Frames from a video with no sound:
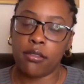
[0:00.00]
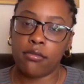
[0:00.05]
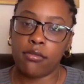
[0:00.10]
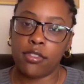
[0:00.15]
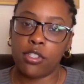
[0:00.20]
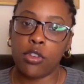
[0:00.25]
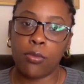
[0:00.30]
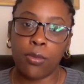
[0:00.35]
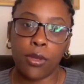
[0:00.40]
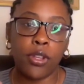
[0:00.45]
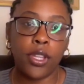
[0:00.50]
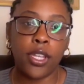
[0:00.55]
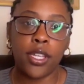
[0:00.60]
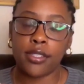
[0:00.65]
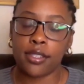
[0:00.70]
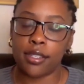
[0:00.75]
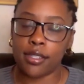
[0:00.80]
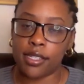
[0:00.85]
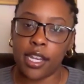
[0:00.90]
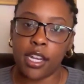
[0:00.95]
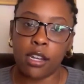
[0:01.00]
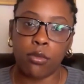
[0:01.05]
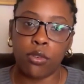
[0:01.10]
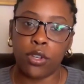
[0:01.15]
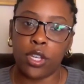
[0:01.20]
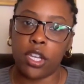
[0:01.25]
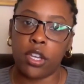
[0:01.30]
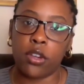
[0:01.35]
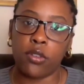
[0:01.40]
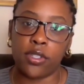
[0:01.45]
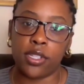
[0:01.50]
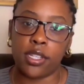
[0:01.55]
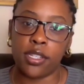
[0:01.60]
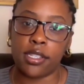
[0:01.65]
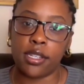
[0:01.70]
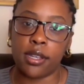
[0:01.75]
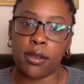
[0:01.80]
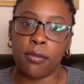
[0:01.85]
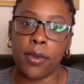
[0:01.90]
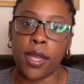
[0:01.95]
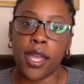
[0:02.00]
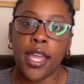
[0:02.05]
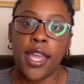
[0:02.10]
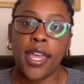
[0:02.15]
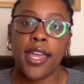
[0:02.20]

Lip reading: So building a sustainable ecosystem